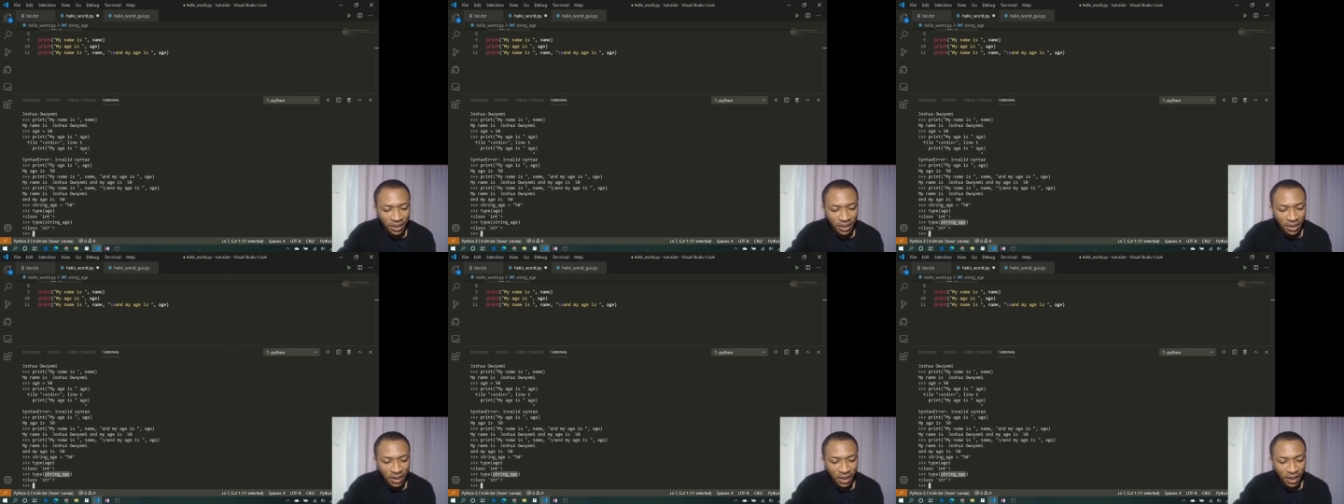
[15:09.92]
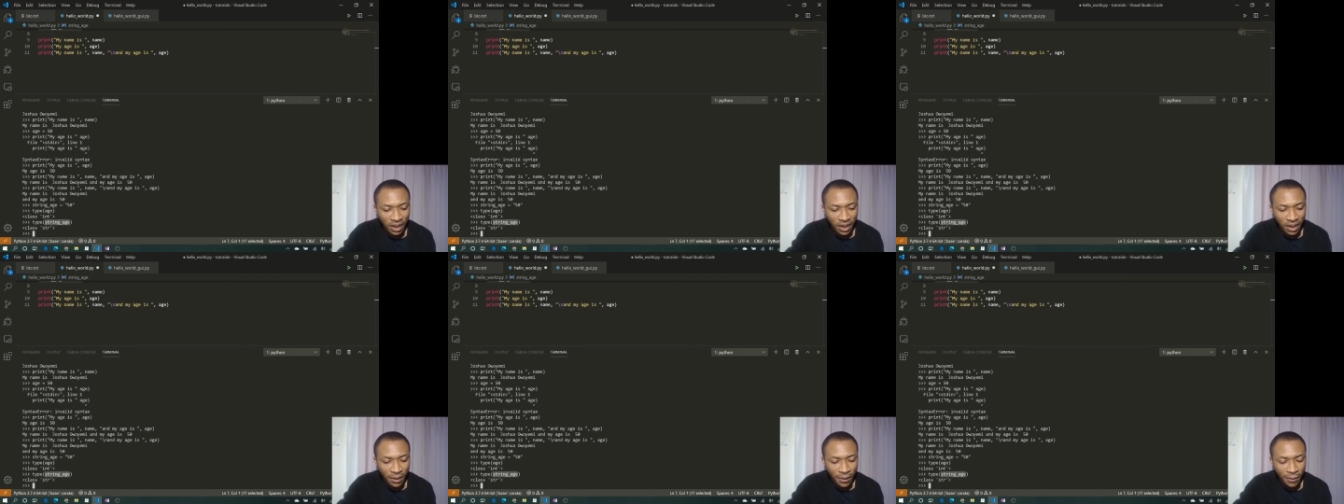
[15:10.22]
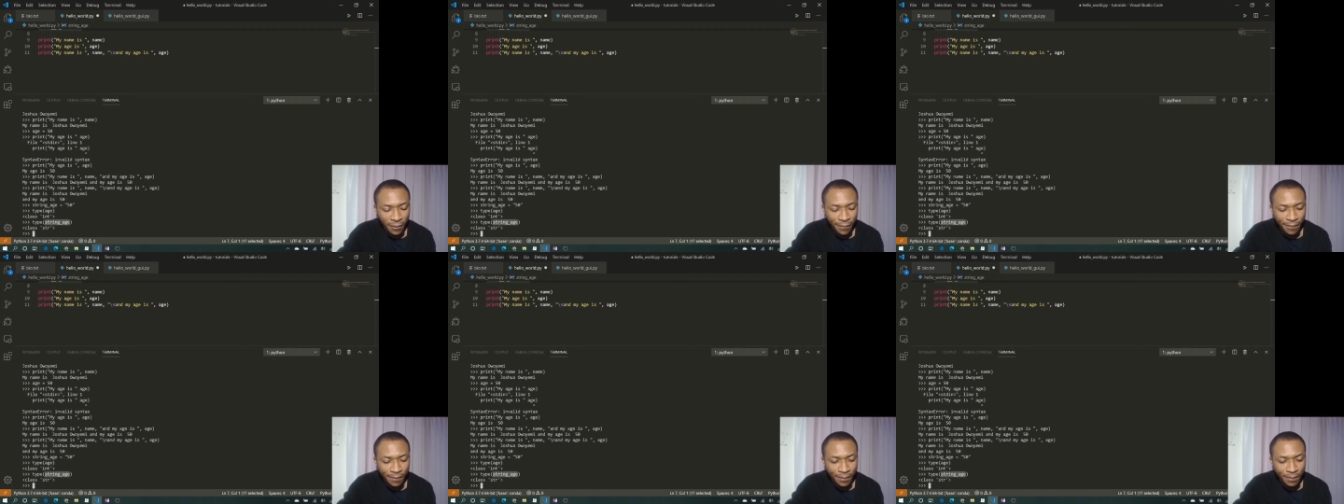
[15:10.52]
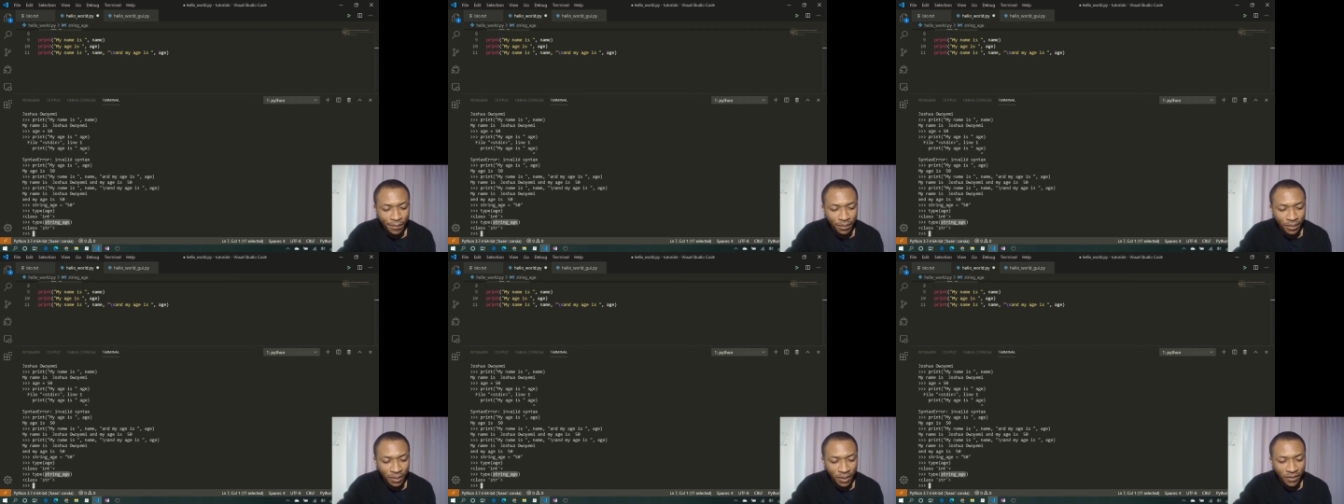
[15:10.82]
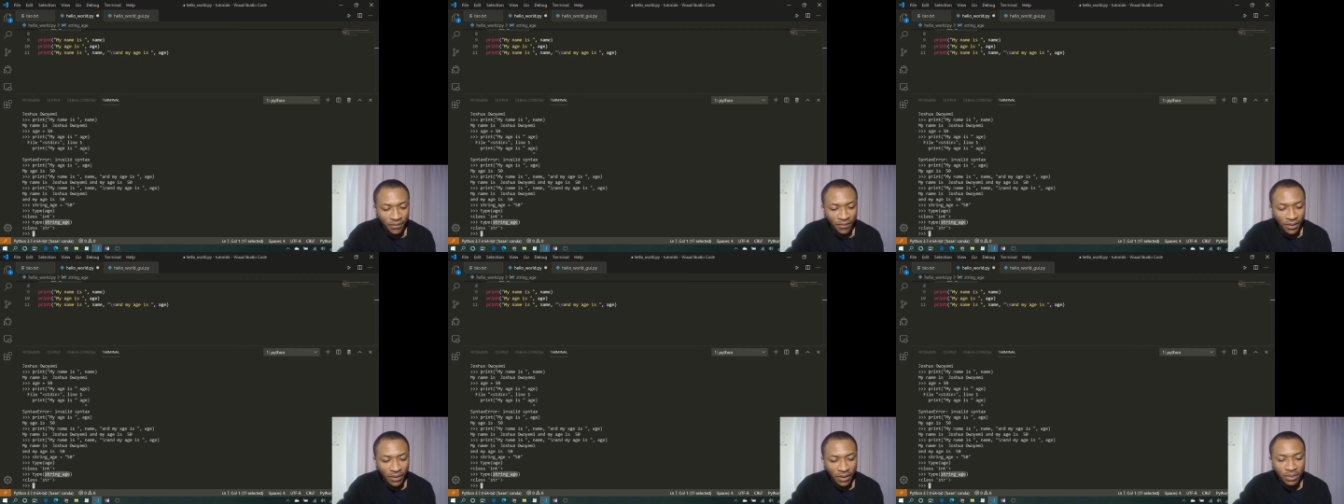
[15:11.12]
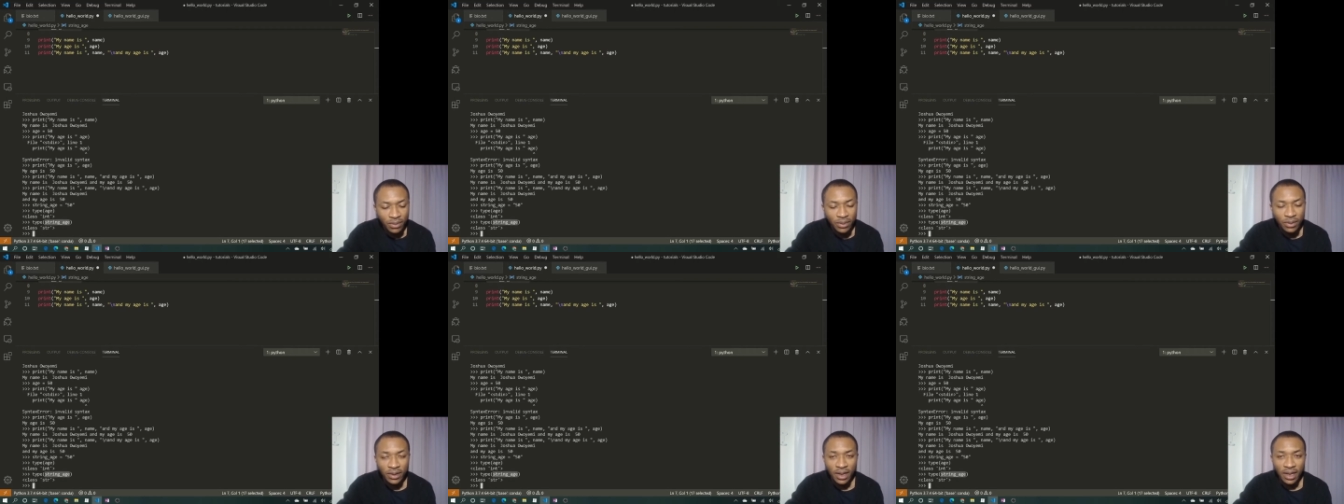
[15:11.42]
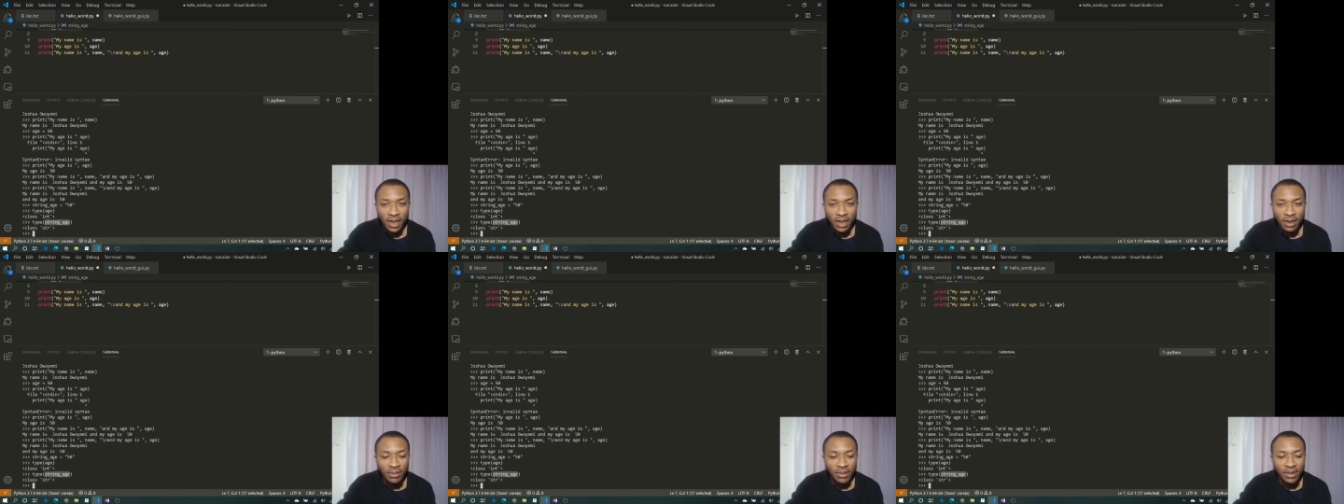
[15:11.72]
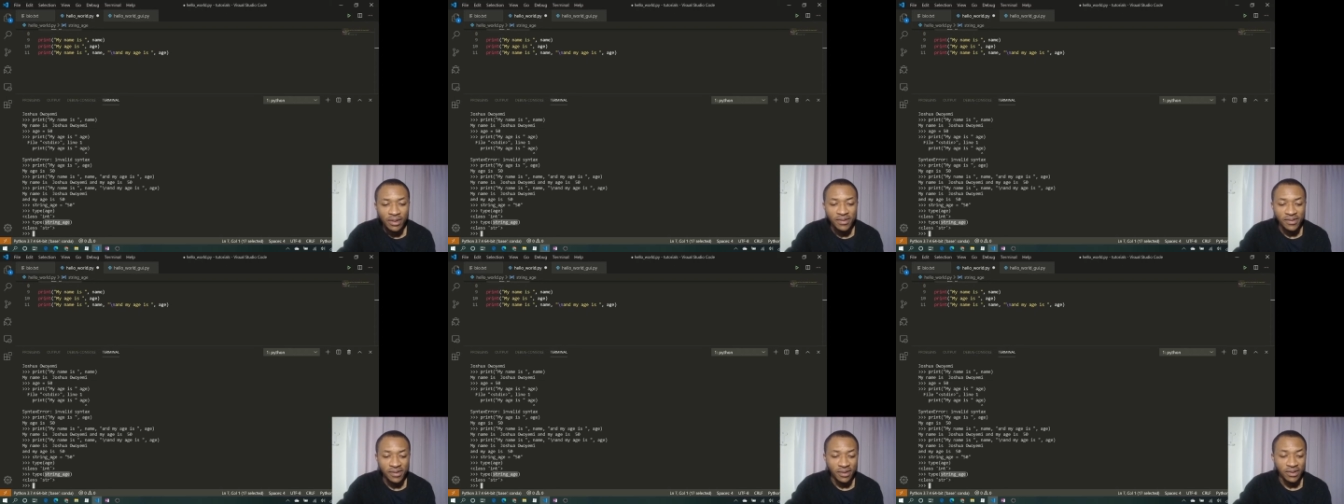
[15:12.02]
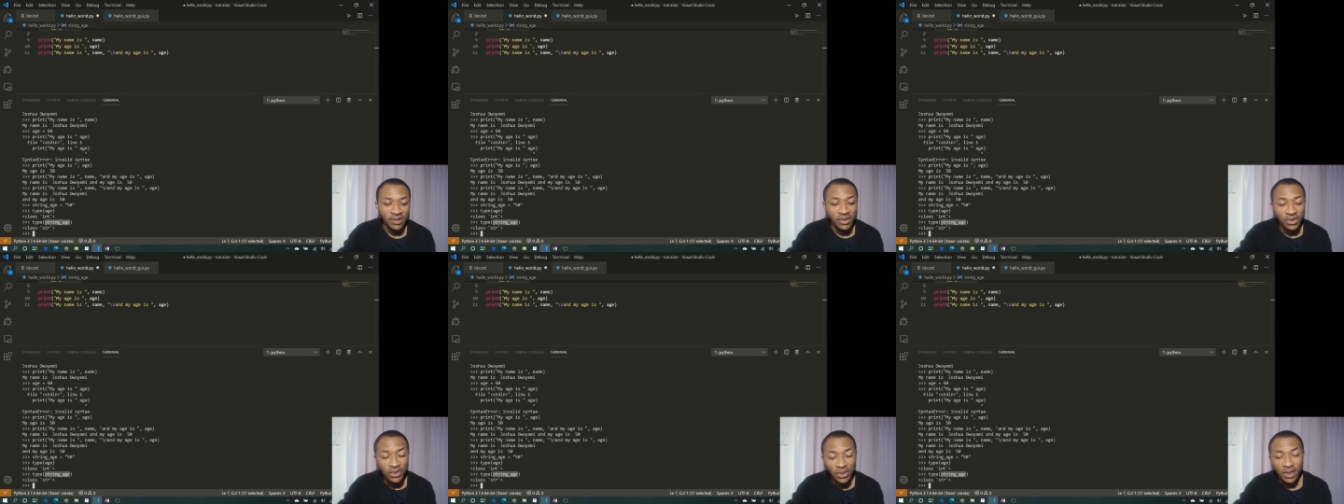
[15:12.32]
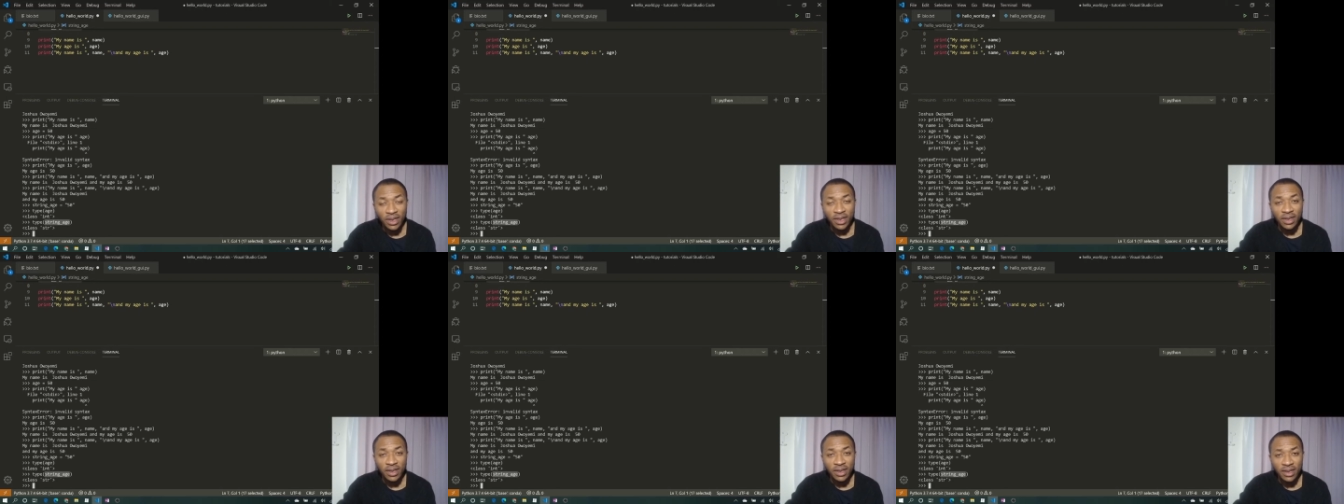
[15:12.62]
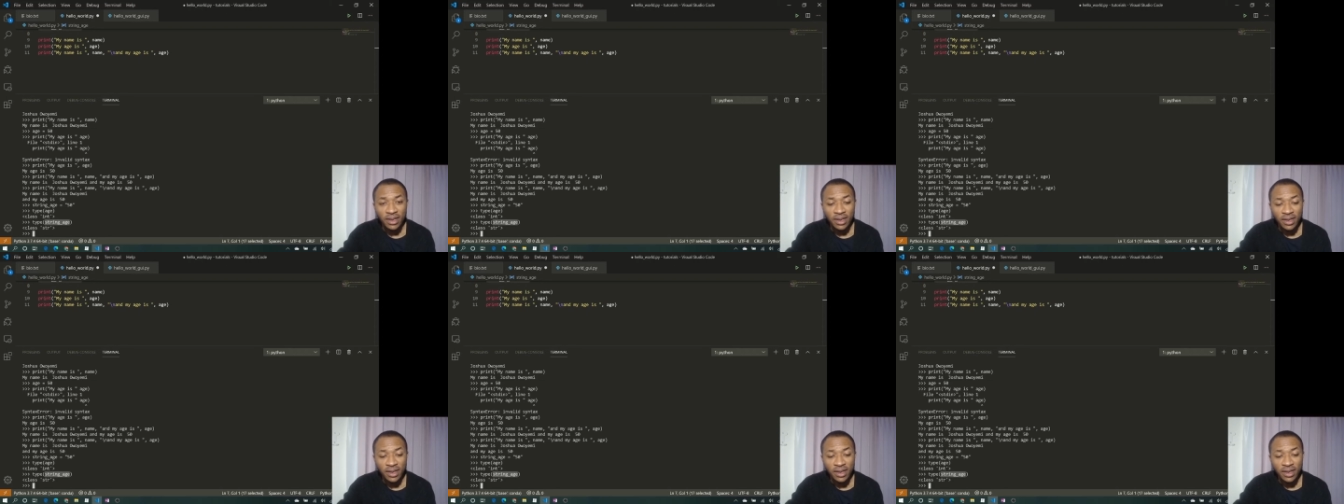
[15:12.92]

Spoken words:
variable name is a string.